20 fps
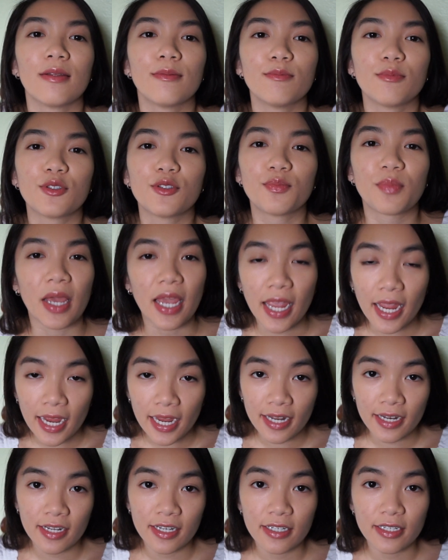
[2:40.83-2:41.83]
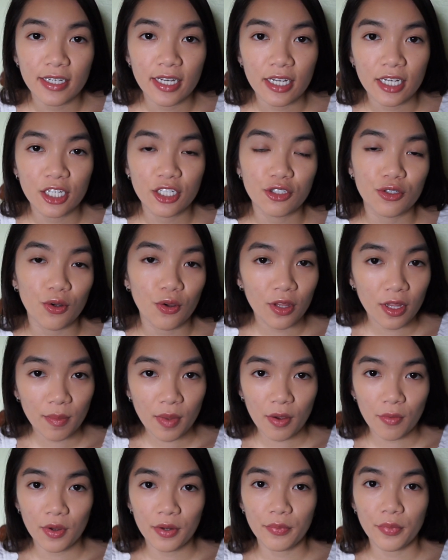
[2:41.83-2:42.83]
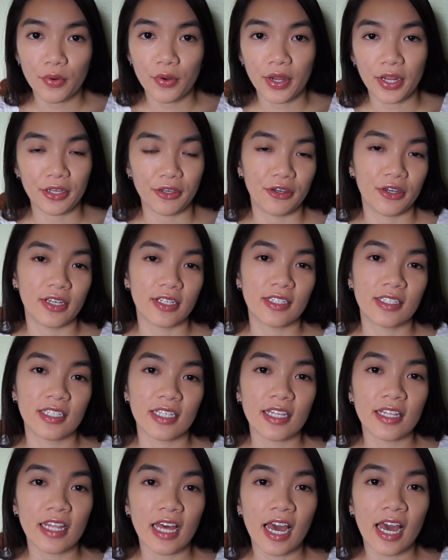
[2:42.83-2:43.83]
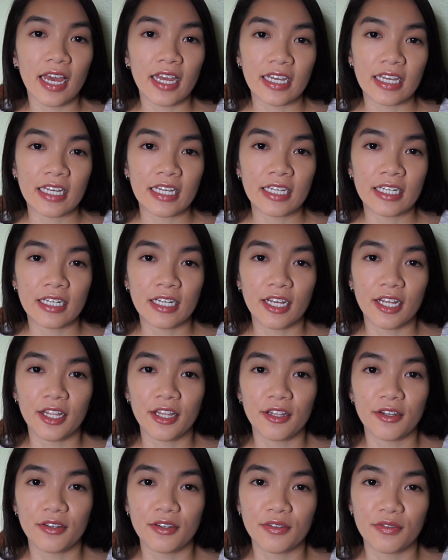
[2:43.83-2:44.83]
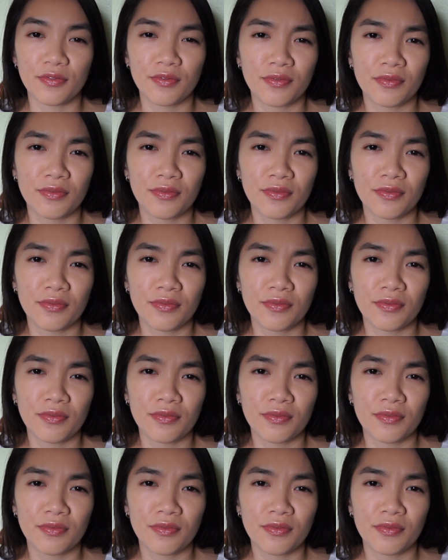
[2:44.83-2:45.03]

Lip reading: Spain controlled them at one point, and you could see that in the